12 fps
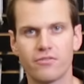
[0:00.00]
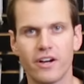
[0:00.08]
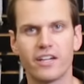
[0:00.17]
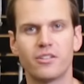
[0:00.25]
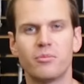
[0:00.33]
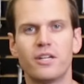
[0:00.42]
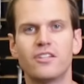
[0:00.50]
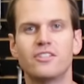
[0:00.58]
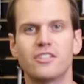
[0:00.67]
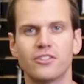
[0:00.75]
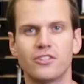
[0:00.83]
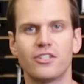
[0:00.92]
to find them at a
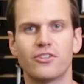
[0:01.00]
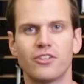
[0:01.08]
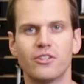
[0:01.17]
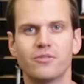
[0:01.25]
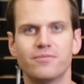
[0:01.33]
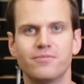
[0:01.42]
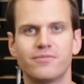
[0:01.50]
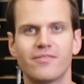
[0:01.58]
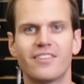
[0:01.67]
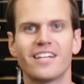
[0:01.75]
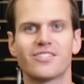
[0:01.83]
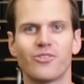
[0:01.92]
dealer near you.
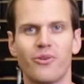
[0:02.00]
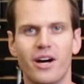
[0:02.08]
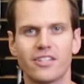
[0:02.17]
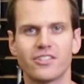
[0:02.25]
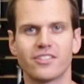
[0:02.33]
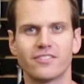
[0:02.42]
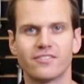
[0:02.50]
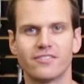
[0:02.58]
Thanks for watching.